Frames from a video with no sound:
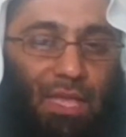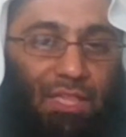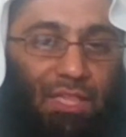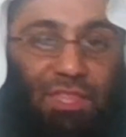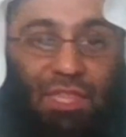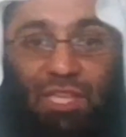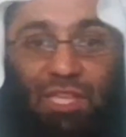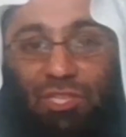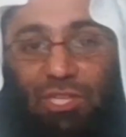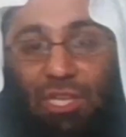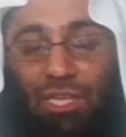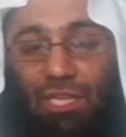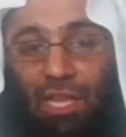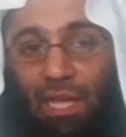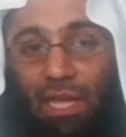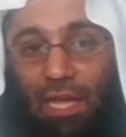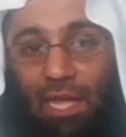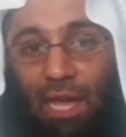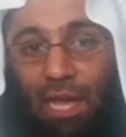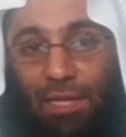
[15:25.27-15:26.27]
This
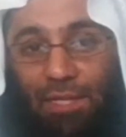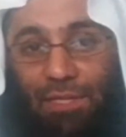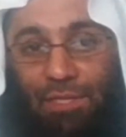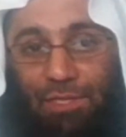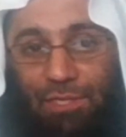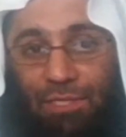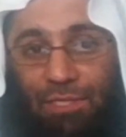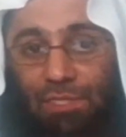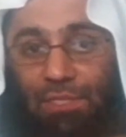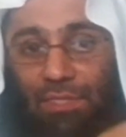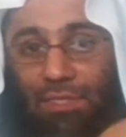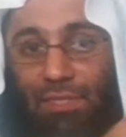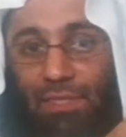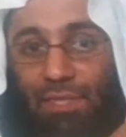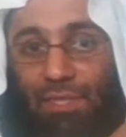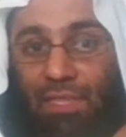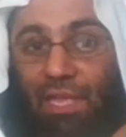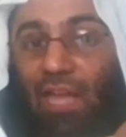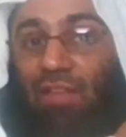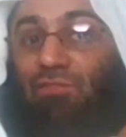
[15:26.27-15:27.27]
indicates
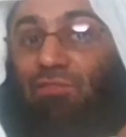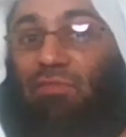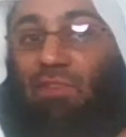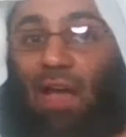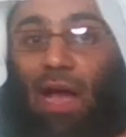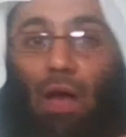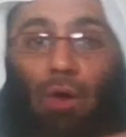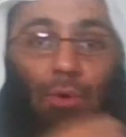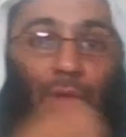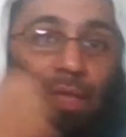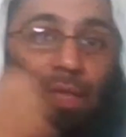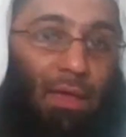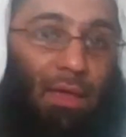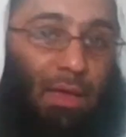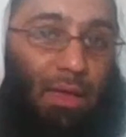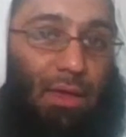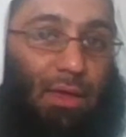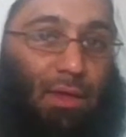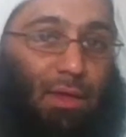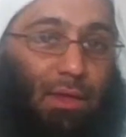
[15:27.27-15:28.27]
that
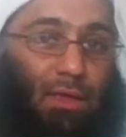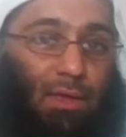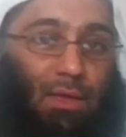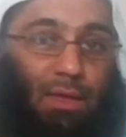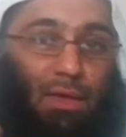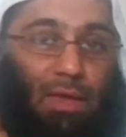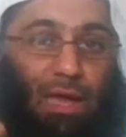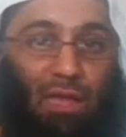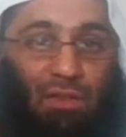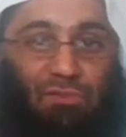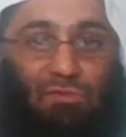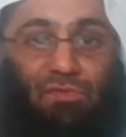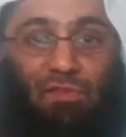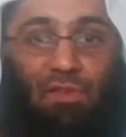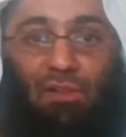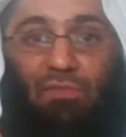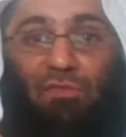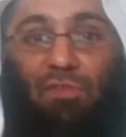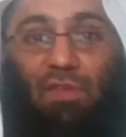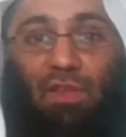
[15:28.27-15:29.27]
vowing and
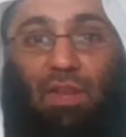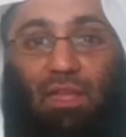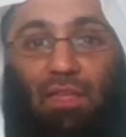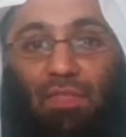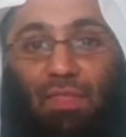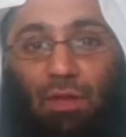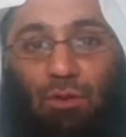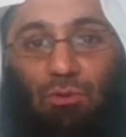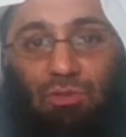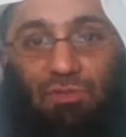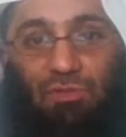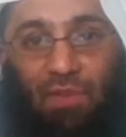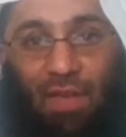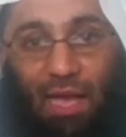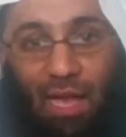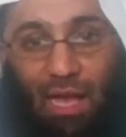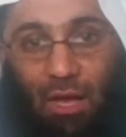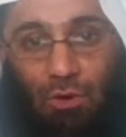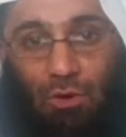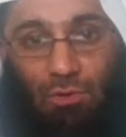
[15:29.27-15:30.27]
fulfilling those
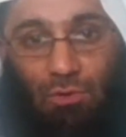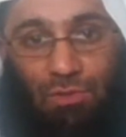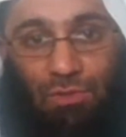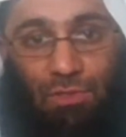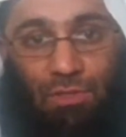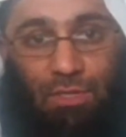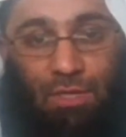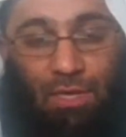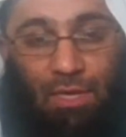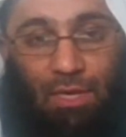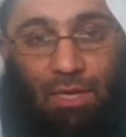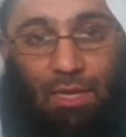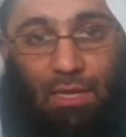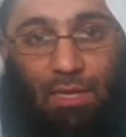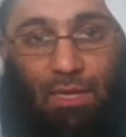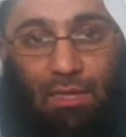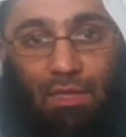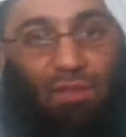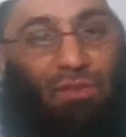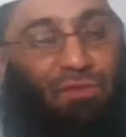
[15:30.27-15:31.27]
vows,
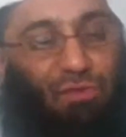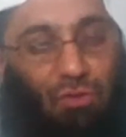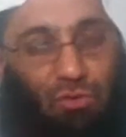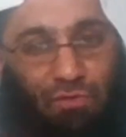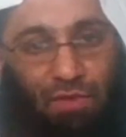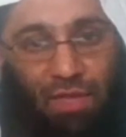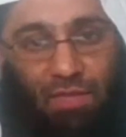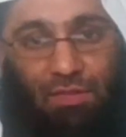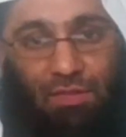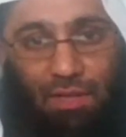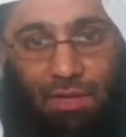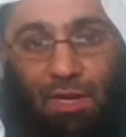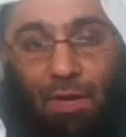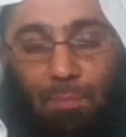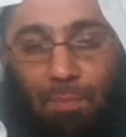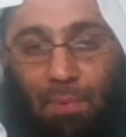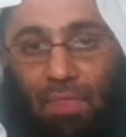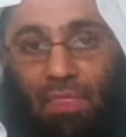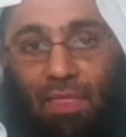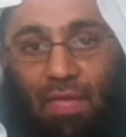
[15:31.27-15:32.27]
if you've ended
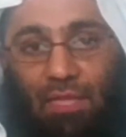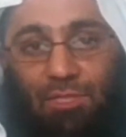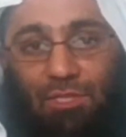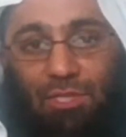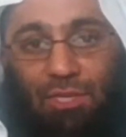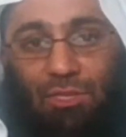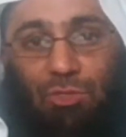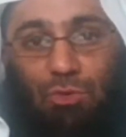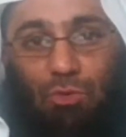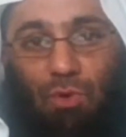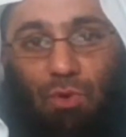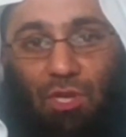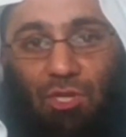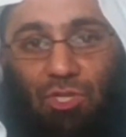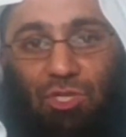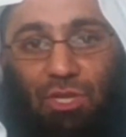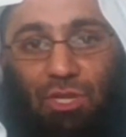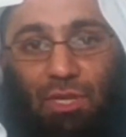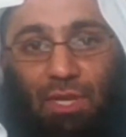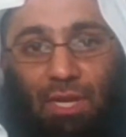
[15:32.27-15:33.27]
up in that
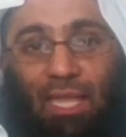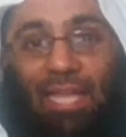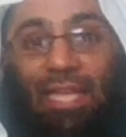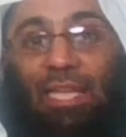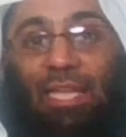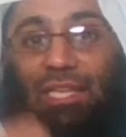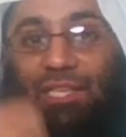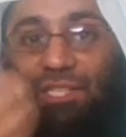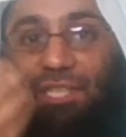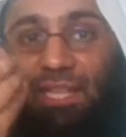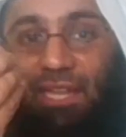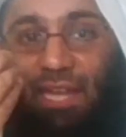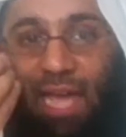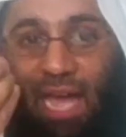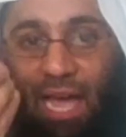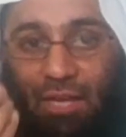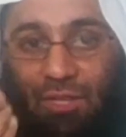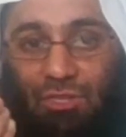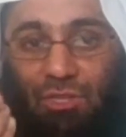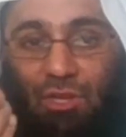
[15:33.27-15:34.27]
situation, is an
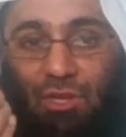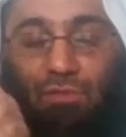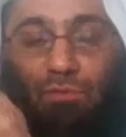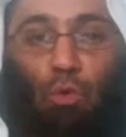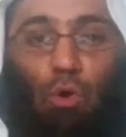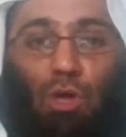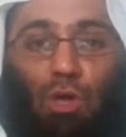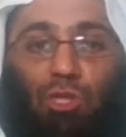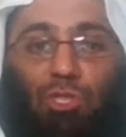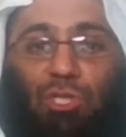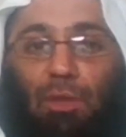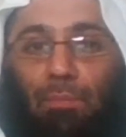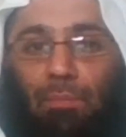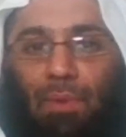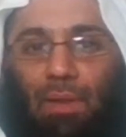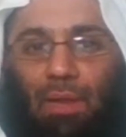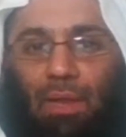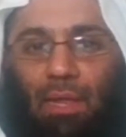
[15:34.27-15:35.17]
act of worship.